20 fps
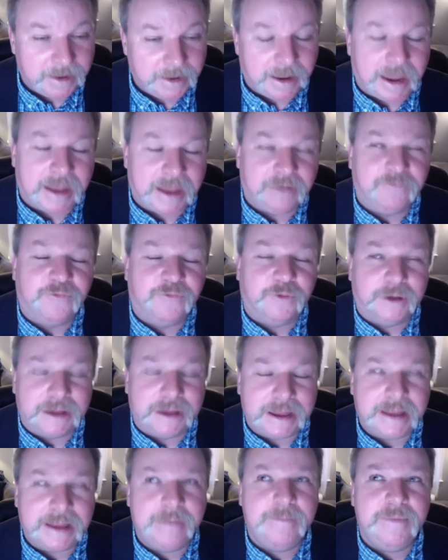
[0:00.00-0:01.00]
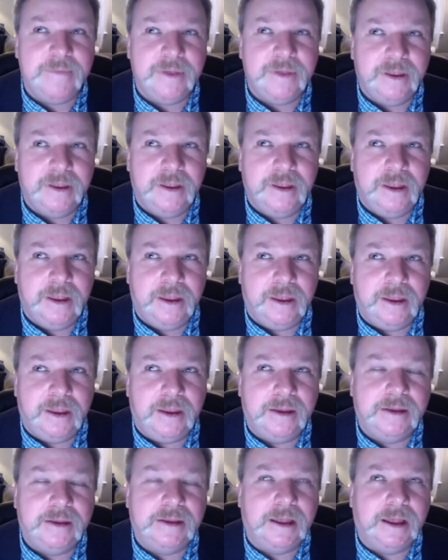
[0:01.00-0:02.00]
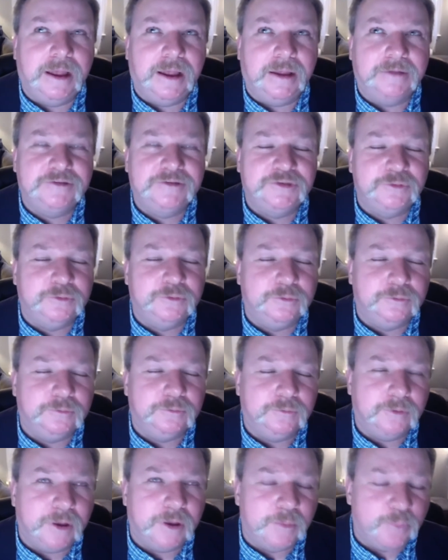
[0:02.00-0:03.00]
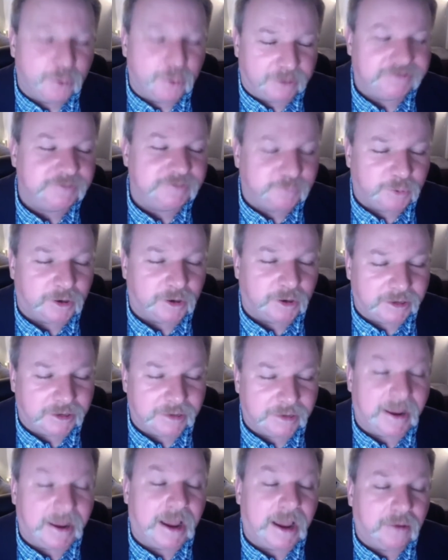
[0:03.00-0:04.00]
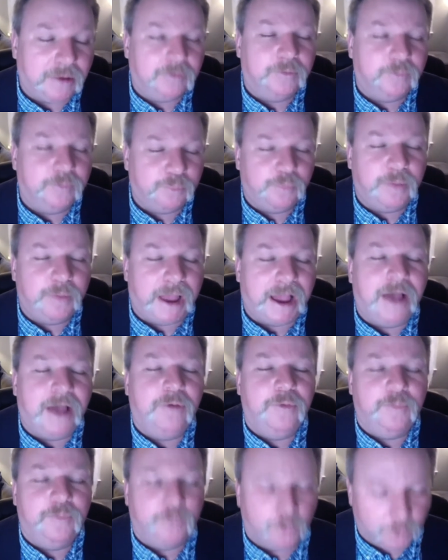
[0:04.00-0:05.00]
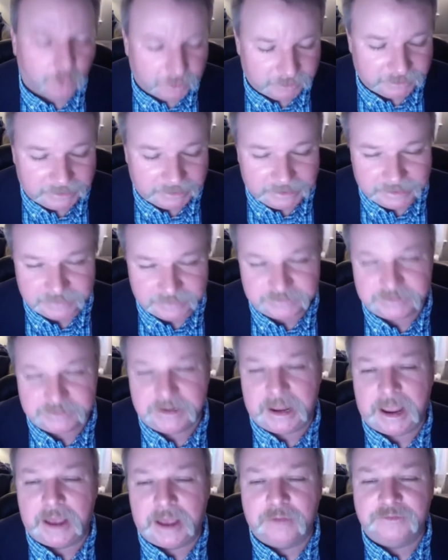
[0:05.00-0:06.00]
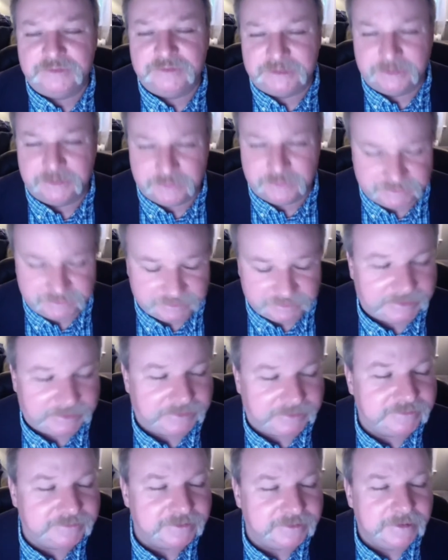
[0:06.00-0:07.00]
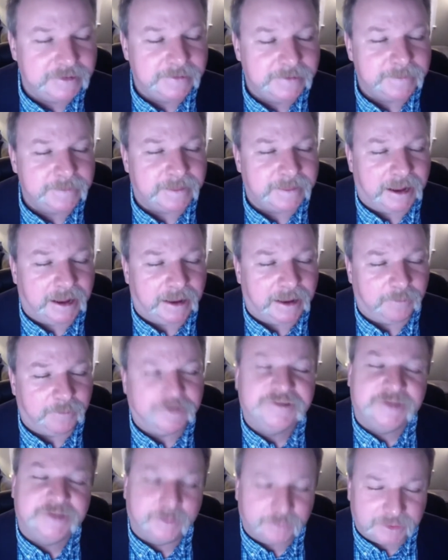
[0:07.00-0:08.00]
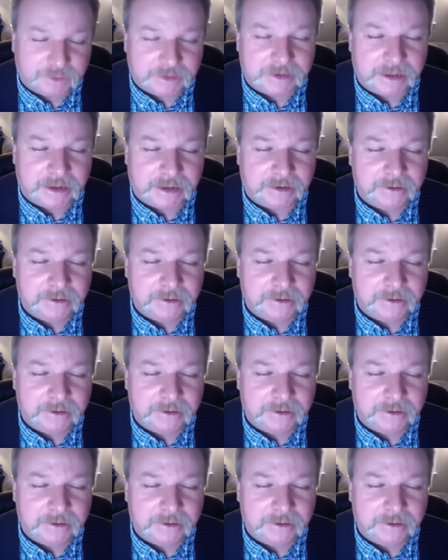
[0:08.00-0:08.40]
And for him to impress upon him how important it is and how serious it is was something that